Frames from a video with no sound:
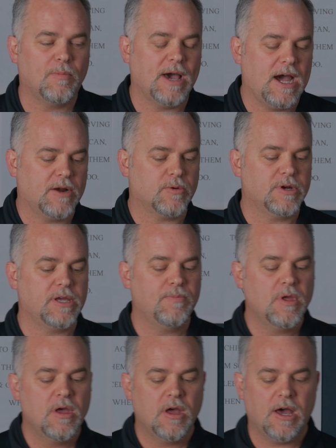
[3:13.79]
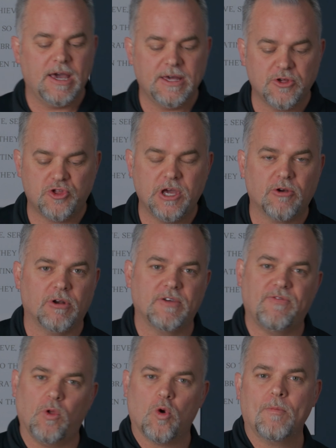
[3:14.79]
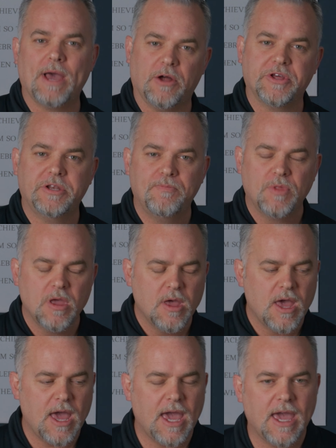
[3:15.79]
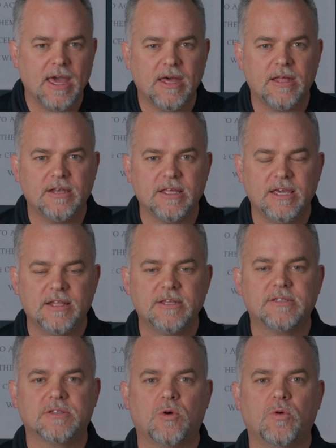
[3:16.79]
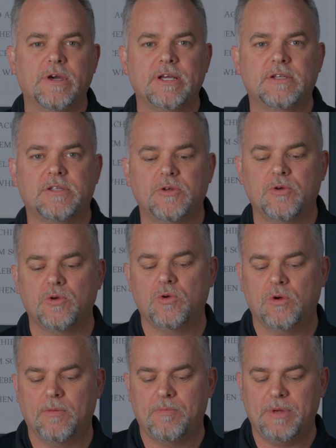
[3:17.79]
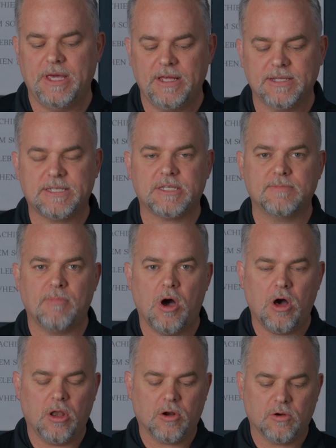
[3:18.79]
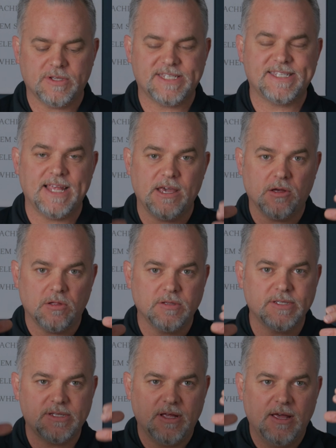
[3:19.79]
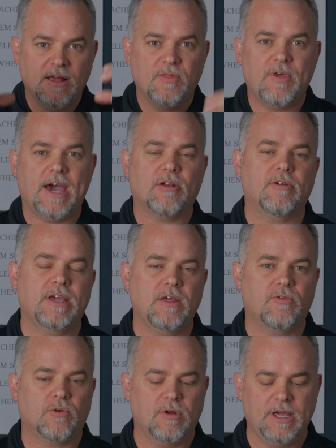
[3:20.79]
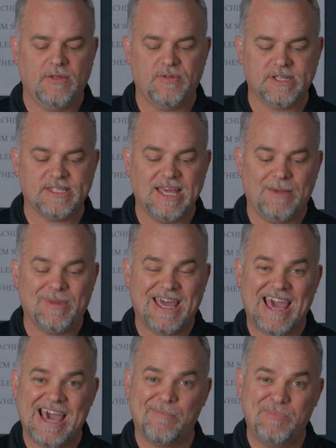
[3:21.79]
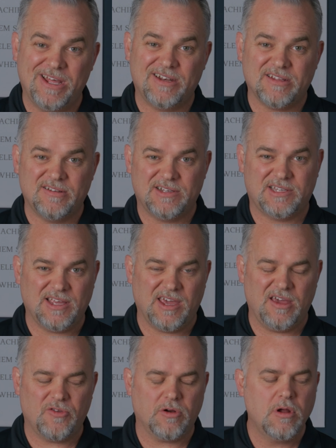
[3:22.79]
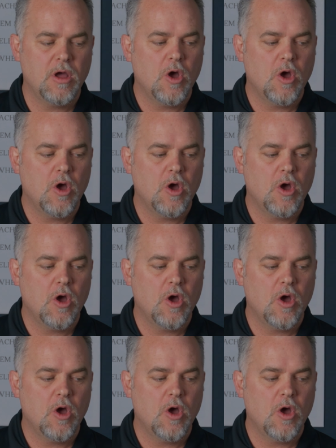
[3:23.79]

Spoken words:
battery is generally floor-mounted, and it is going to be smaller cells that are either in the same cabinet together